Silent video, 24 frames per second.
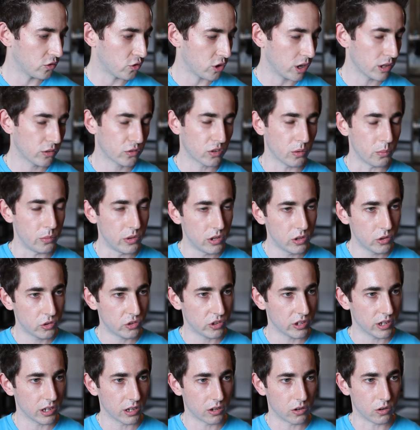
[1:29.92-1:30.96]
trends from
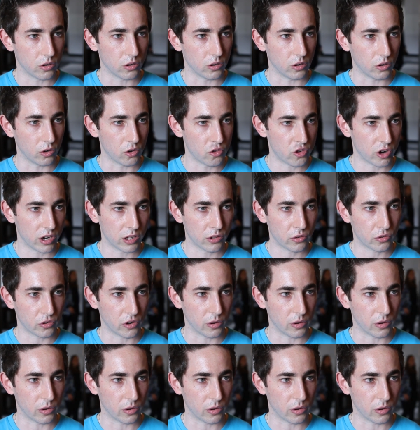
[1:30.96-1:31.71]
music or, or trends